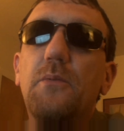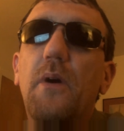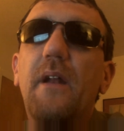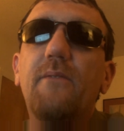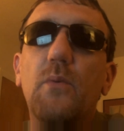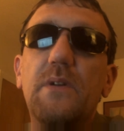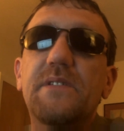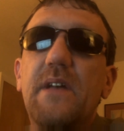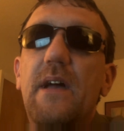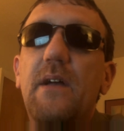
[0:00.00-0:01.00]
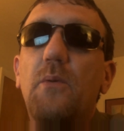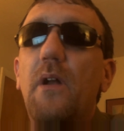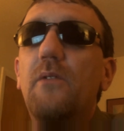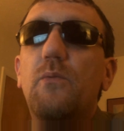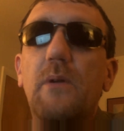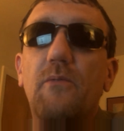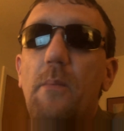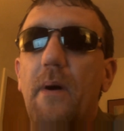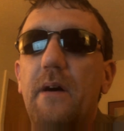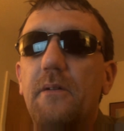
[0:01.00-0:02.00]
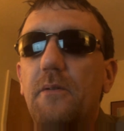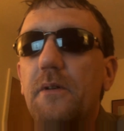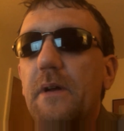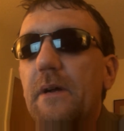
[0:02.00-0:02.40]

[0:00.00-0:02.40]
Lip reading: whatever we say, whatever we rebuttal,